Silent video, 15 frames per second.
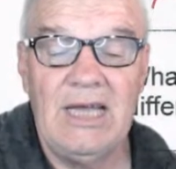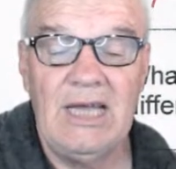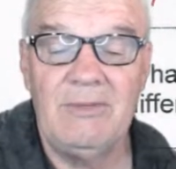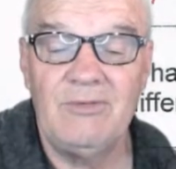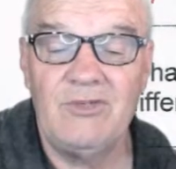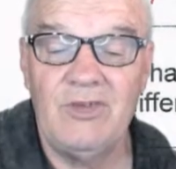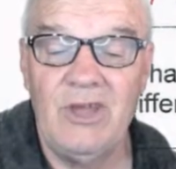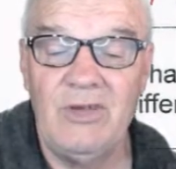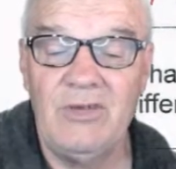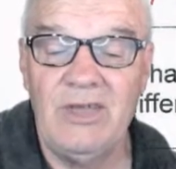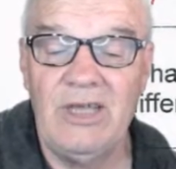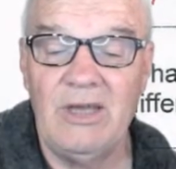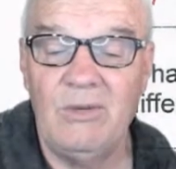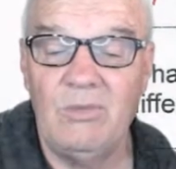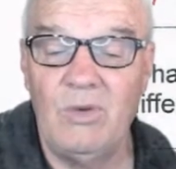So
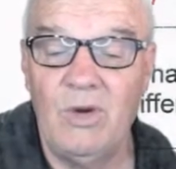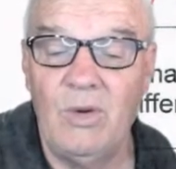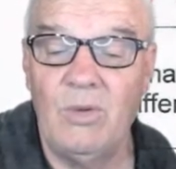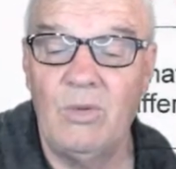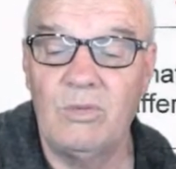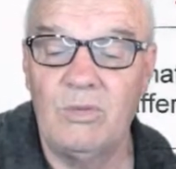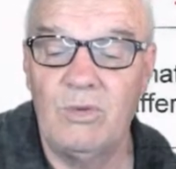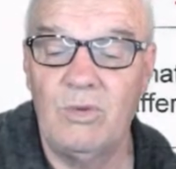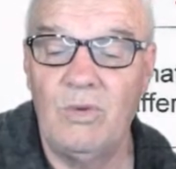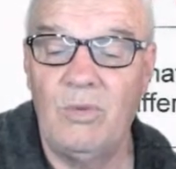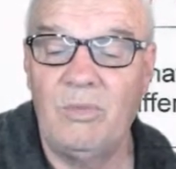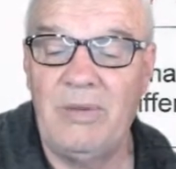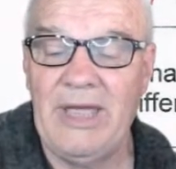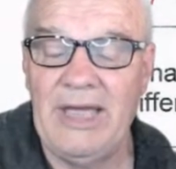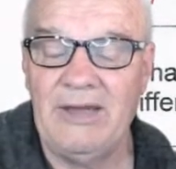yeah,
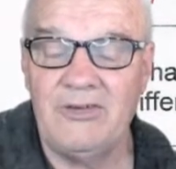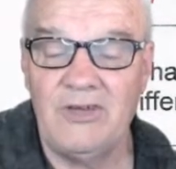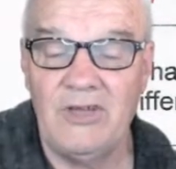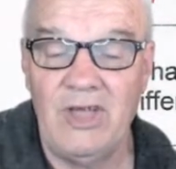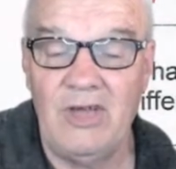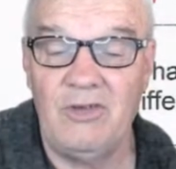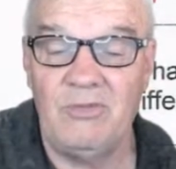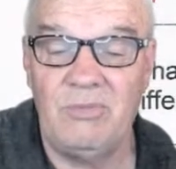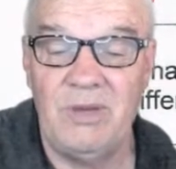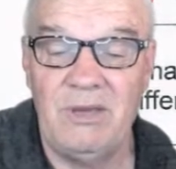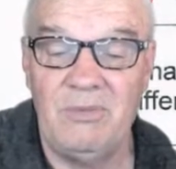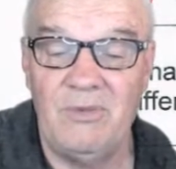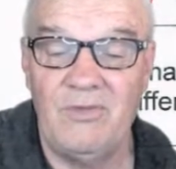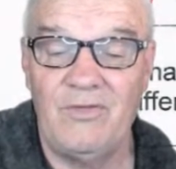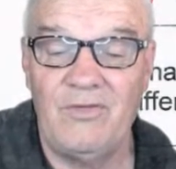all power to those
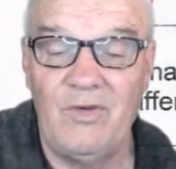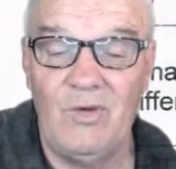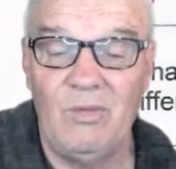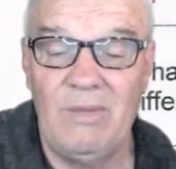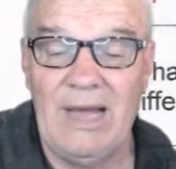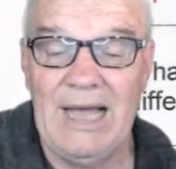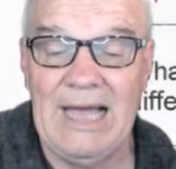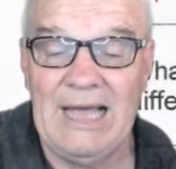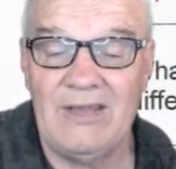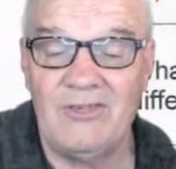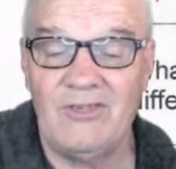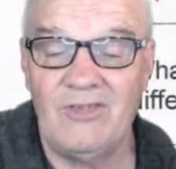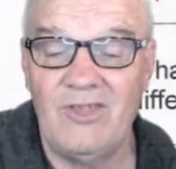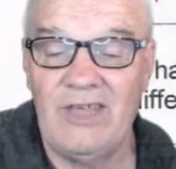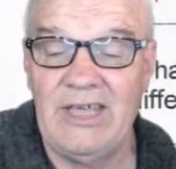people, full
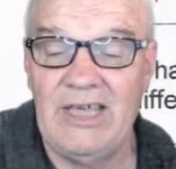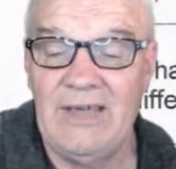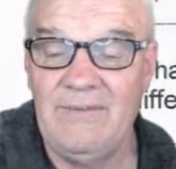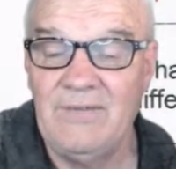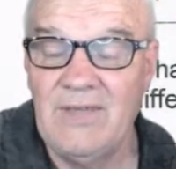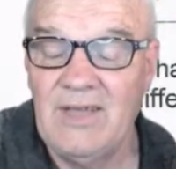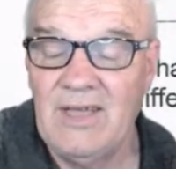marks there,